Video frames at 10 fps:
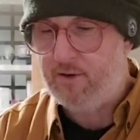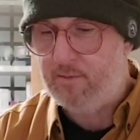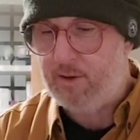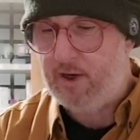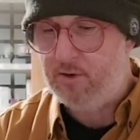
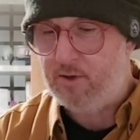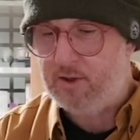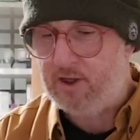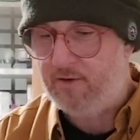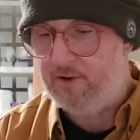patrons
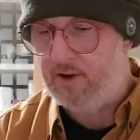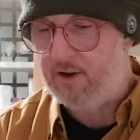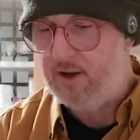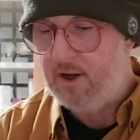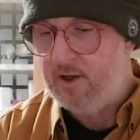give
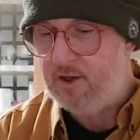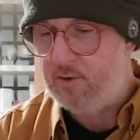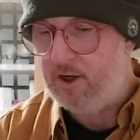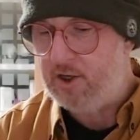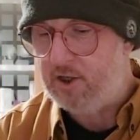a
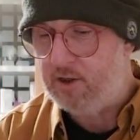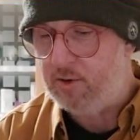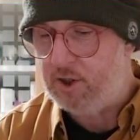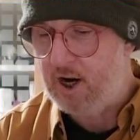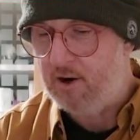donation to a
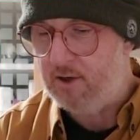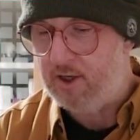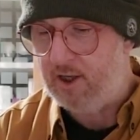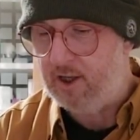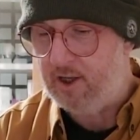
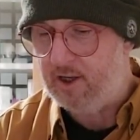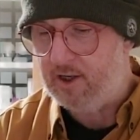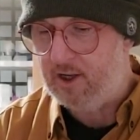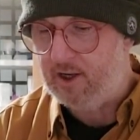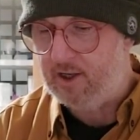charity,
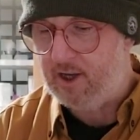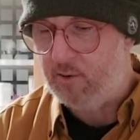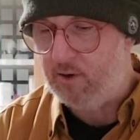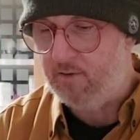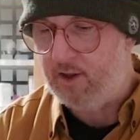they can take
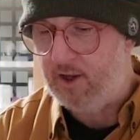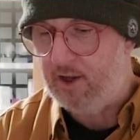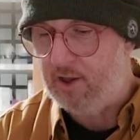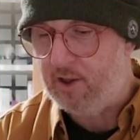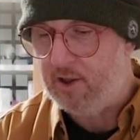one of
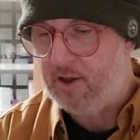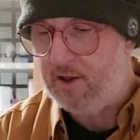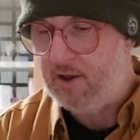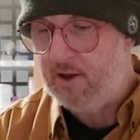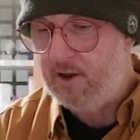these.
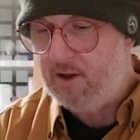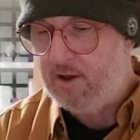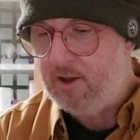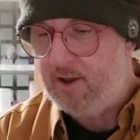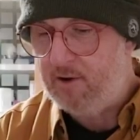
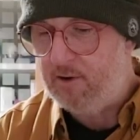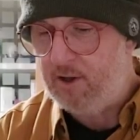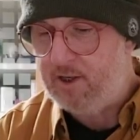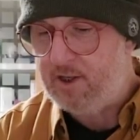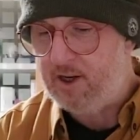There you go.
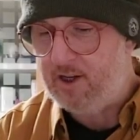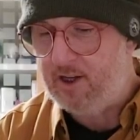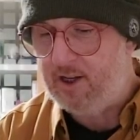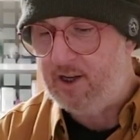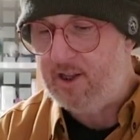That's an
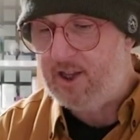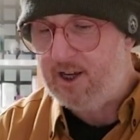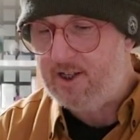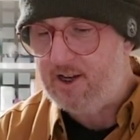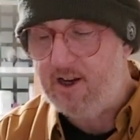idea.
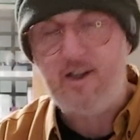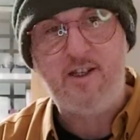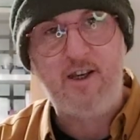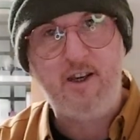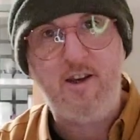That's an
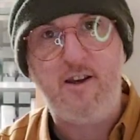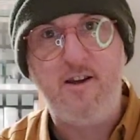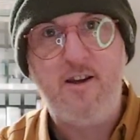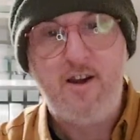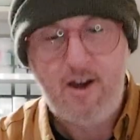idea.
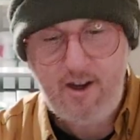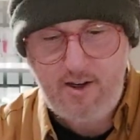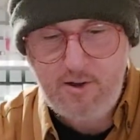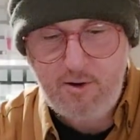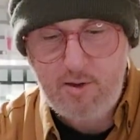I can
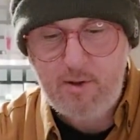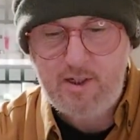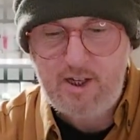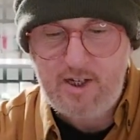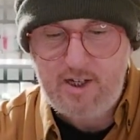talk to my
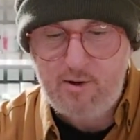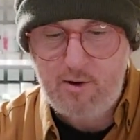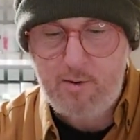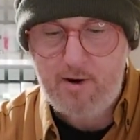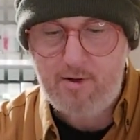sister
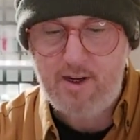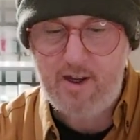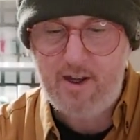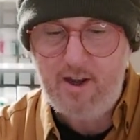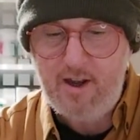about
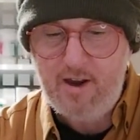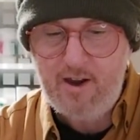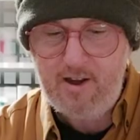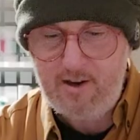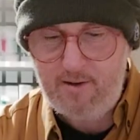it.
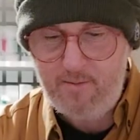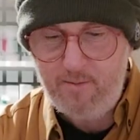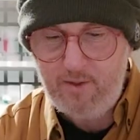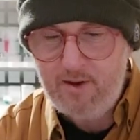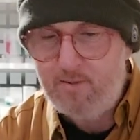I can
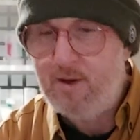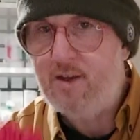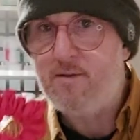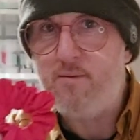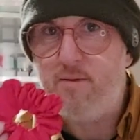
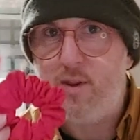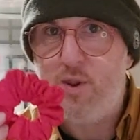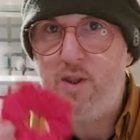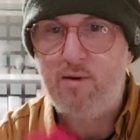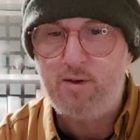make
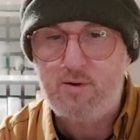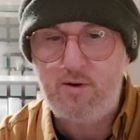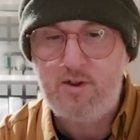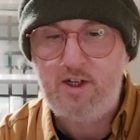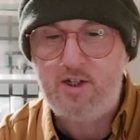
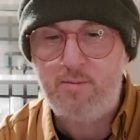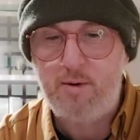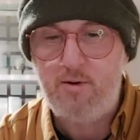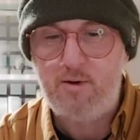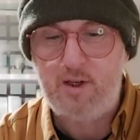scrunchies and
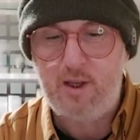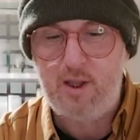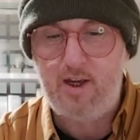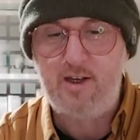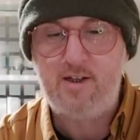bows and
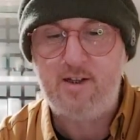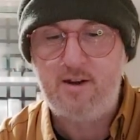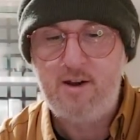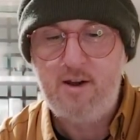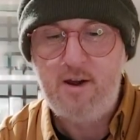things,
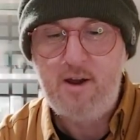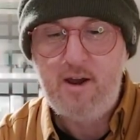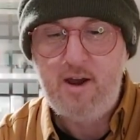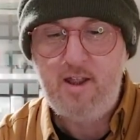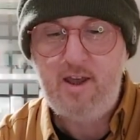
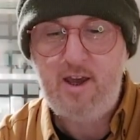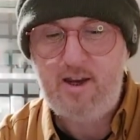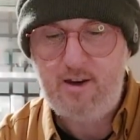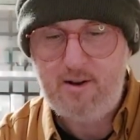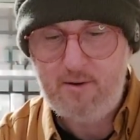and then